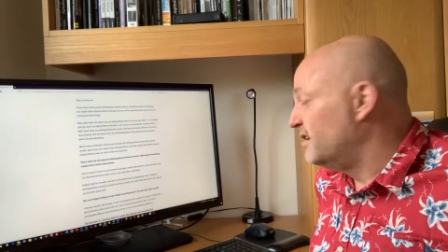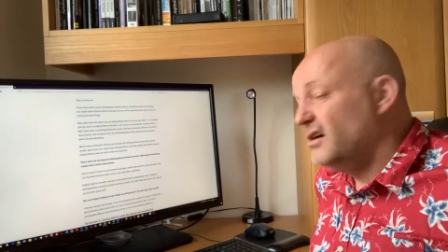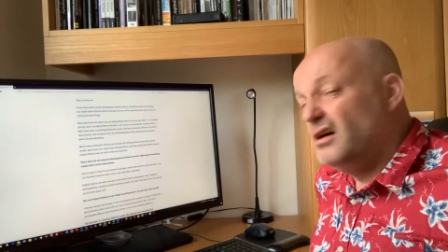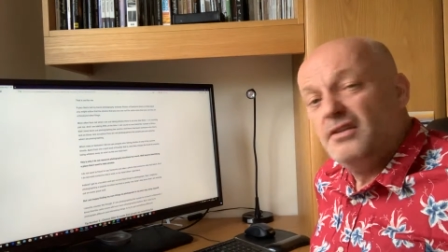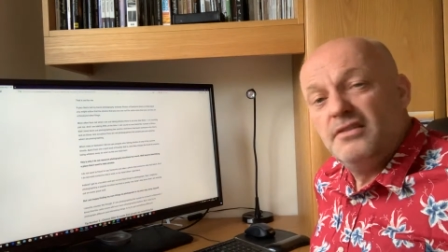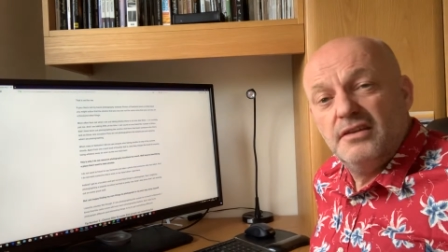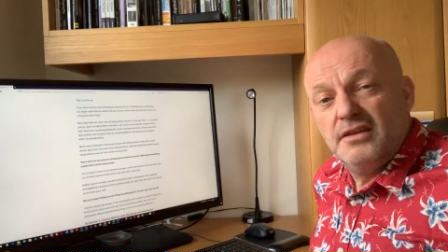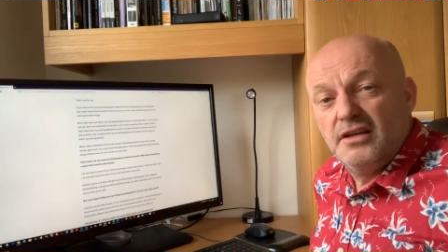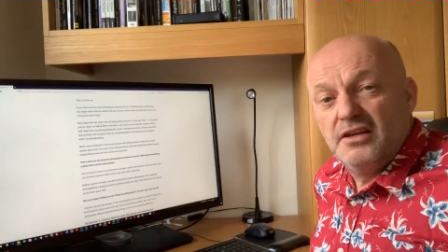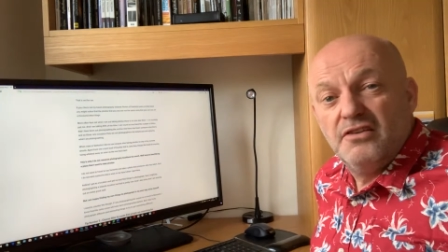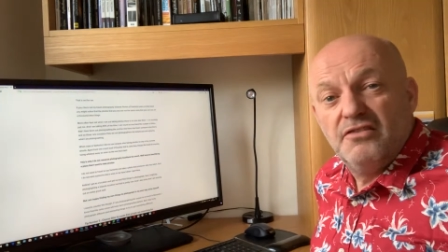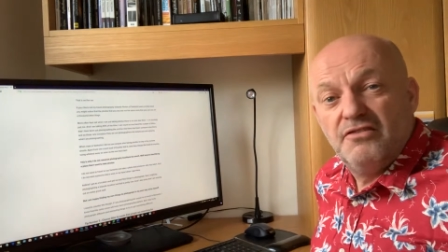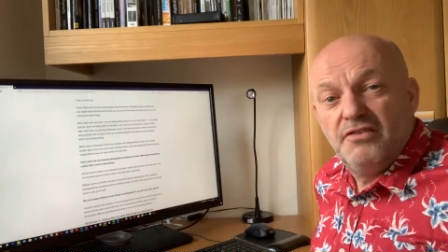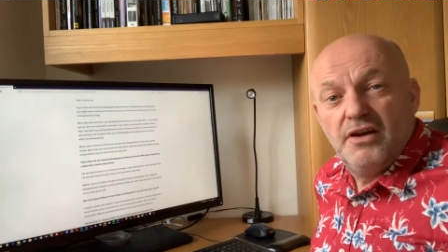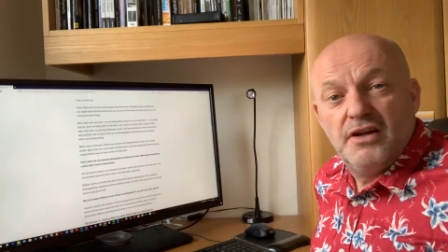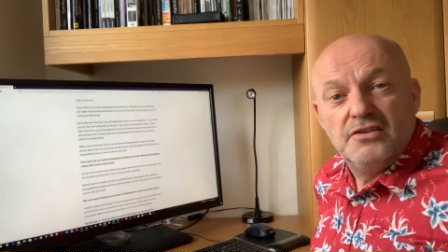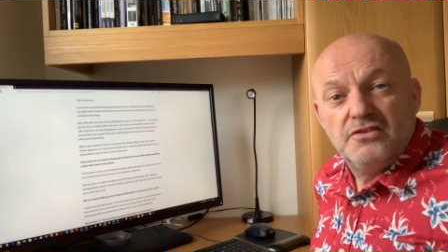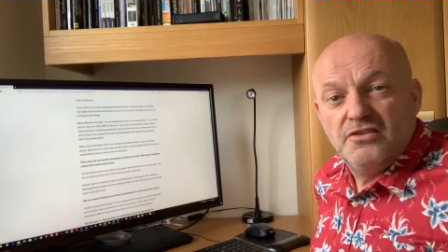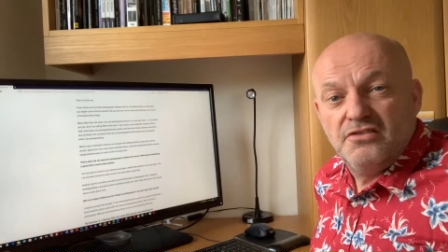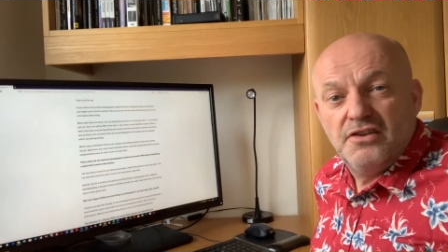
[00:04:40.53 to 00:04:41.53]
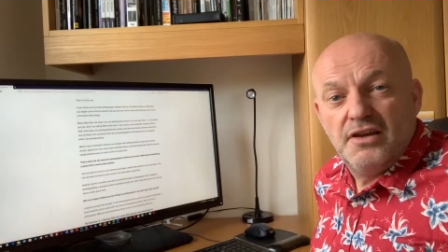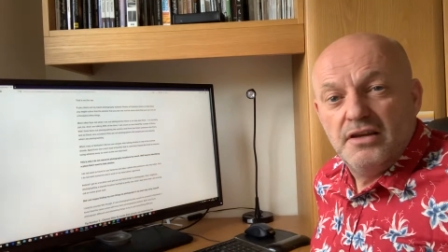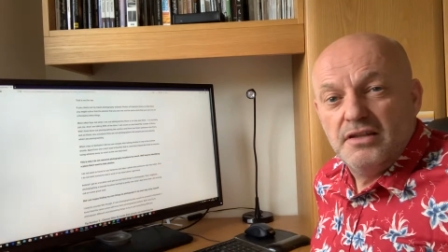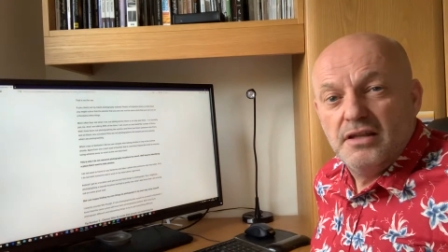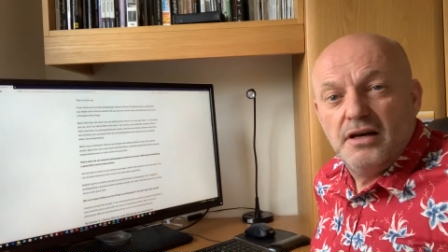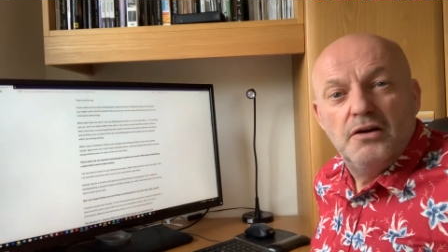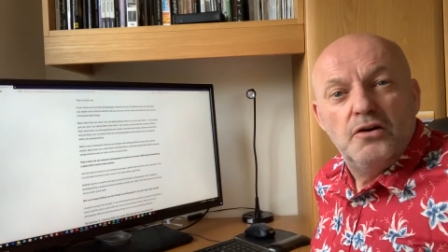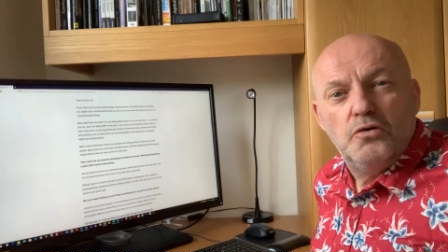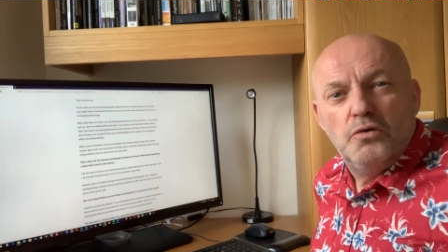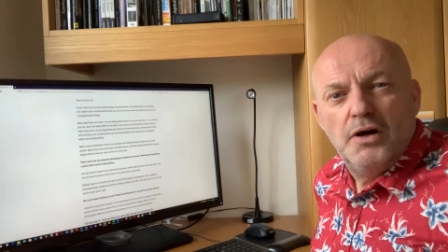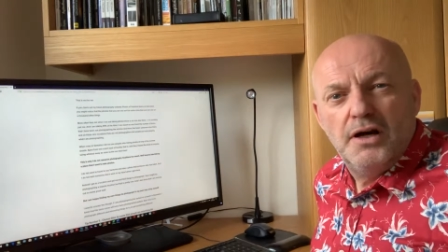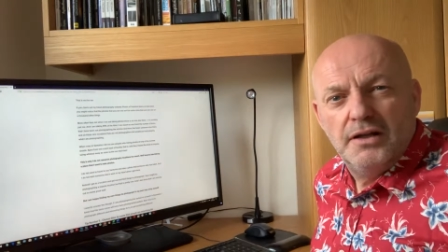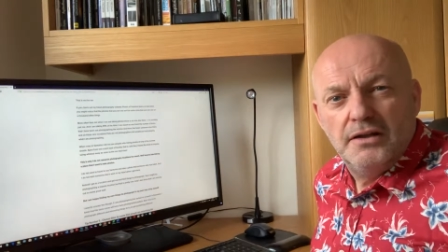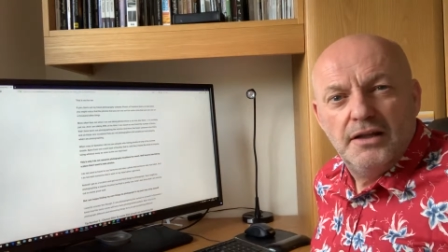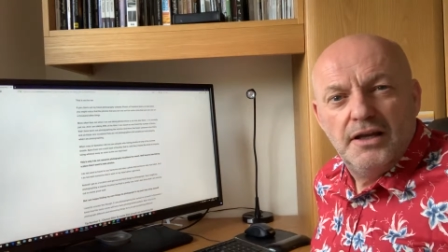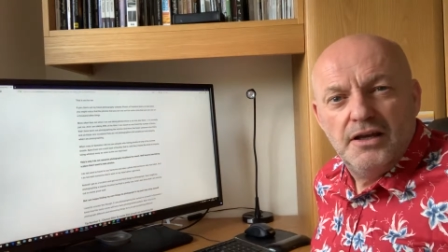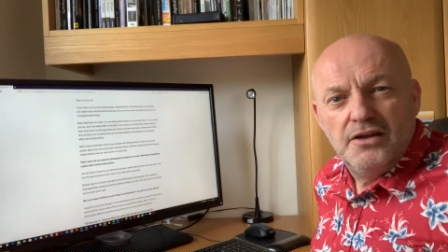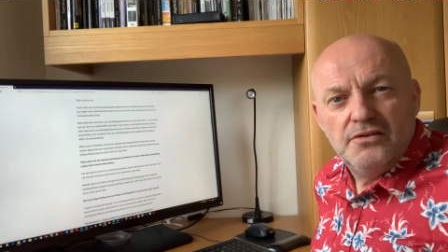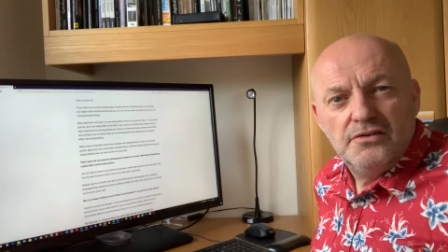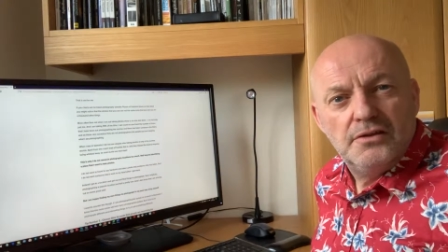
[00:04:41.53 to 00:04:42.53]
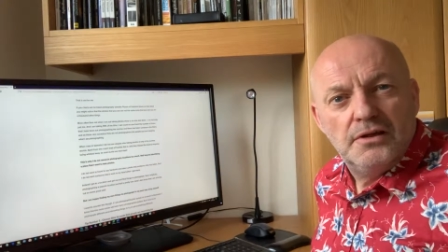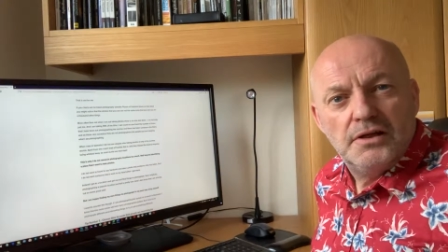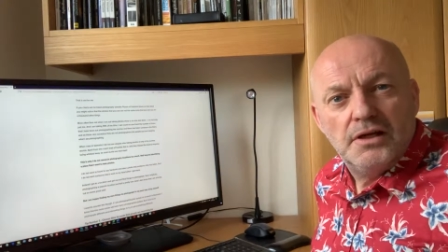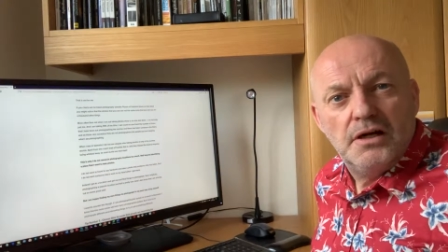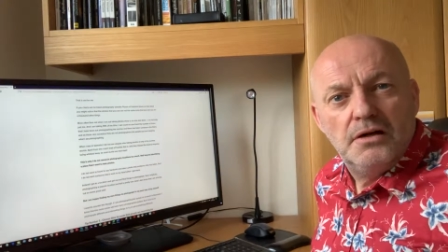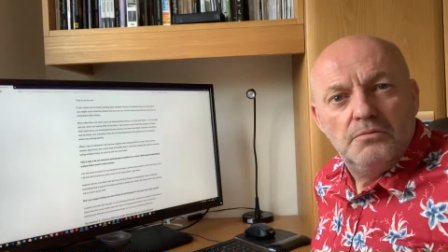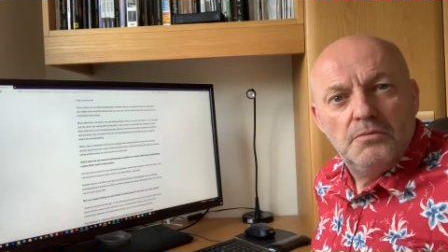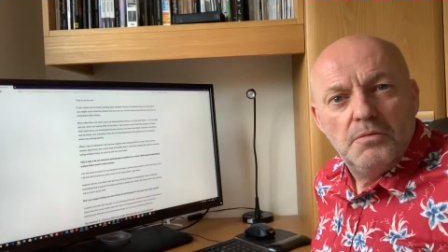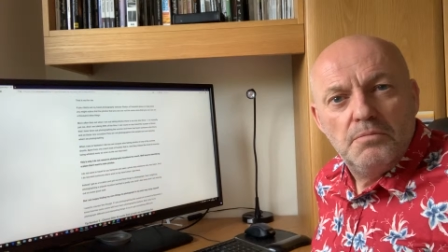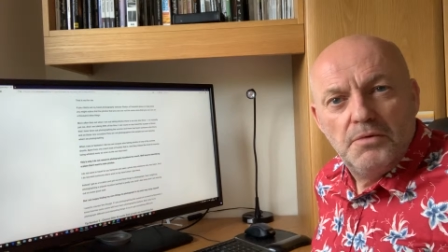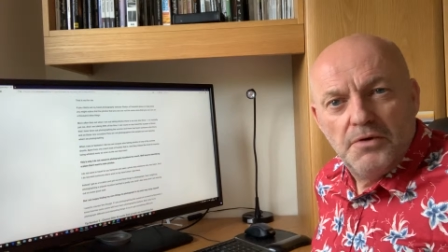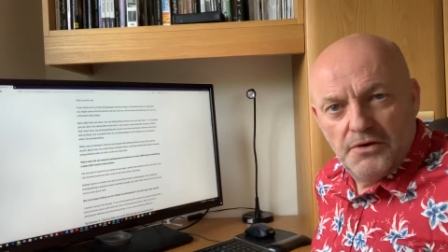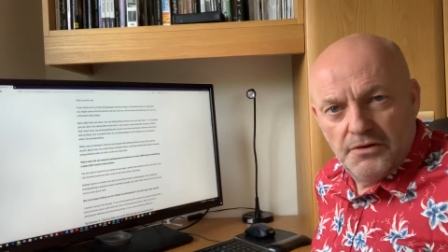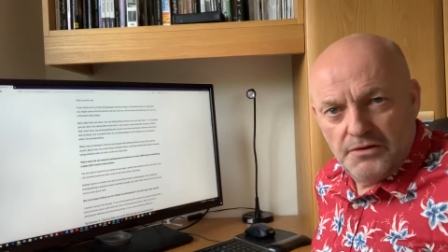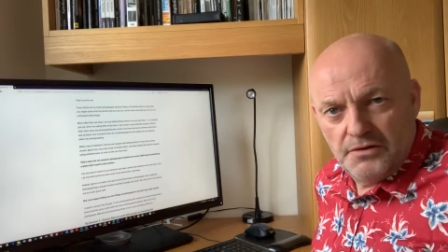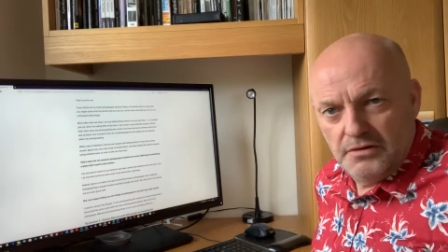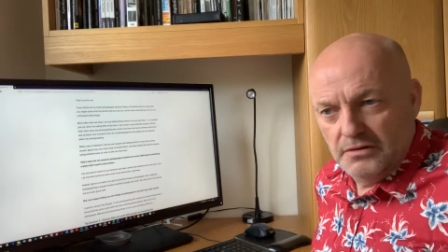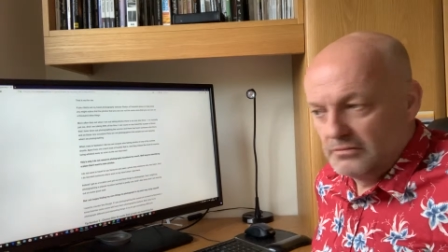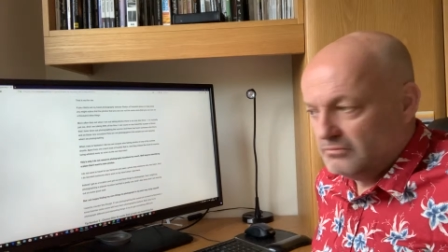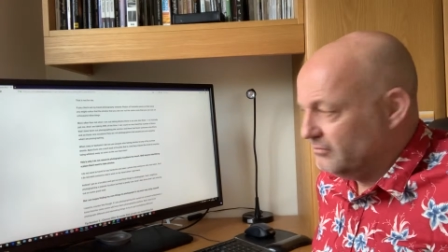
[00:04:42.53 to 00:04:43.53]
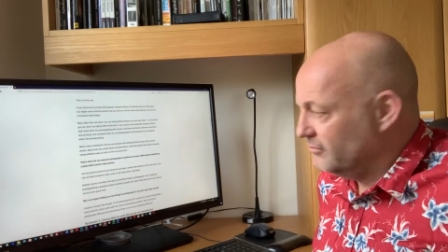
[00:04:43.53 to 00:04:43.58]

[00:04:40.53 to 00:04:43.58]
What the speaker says: I think it's fair to say that I'm quite lazy and I can't be bothered.